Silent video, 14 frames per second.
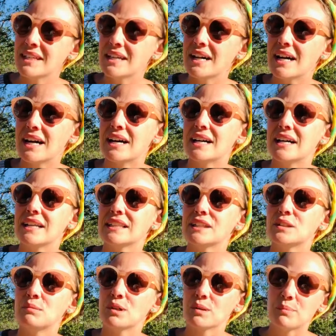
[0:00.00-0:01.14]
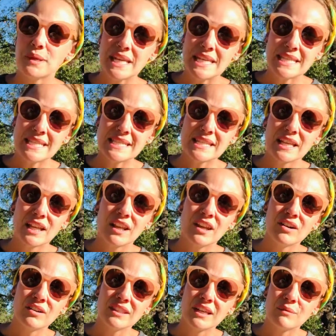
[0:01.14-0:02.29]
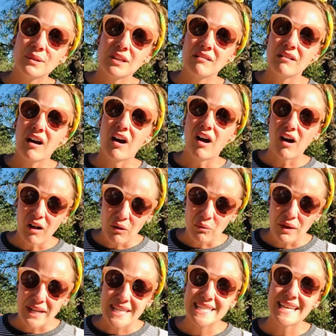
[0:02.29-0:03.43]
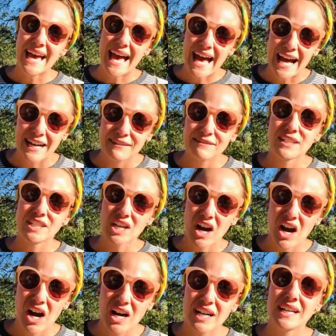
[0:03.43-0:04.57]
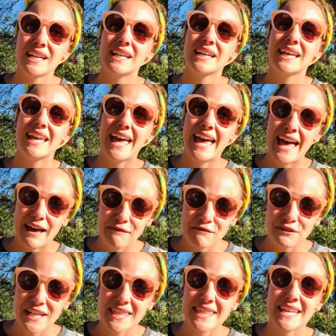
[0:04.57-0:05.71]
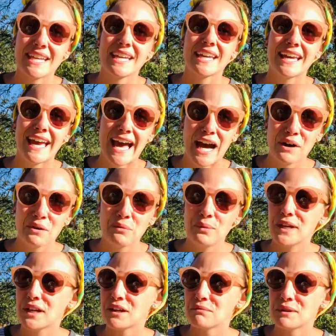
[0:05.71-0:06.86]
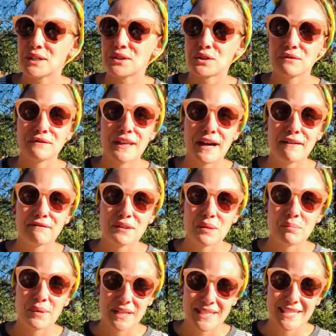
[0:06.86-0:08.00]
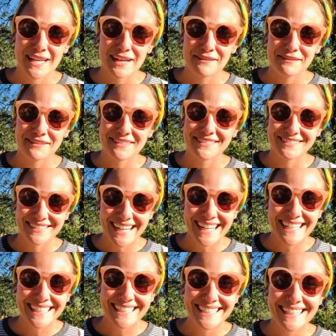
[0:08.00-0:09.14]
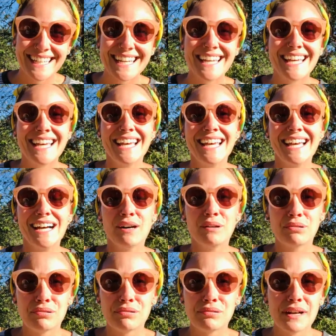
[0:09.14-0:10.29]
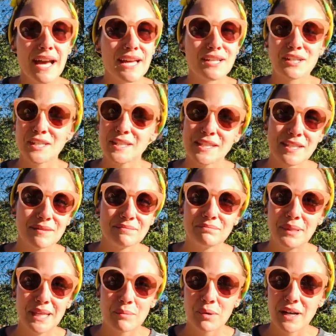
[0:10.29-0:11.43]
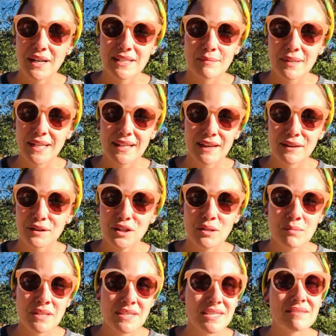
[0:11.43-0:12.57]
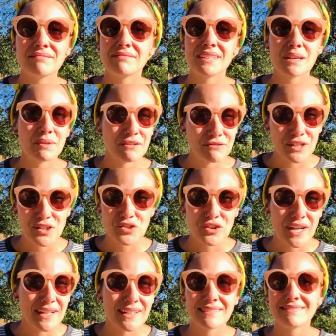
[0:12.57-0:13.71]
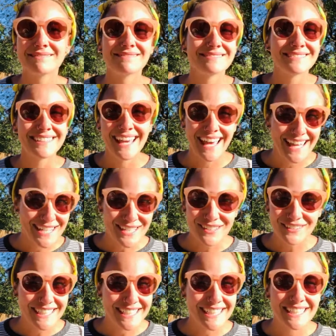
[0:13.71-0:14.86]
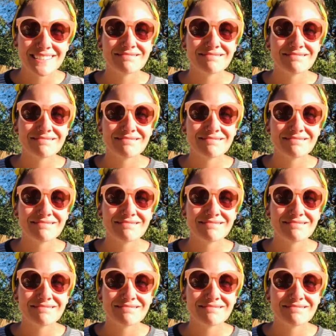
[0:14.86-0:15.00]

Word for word: uh, a little more peace knowing that we don't always have to talk everything out we can reserve that for the big stuff right and just being in proximity to other humans can be frustrating and annoying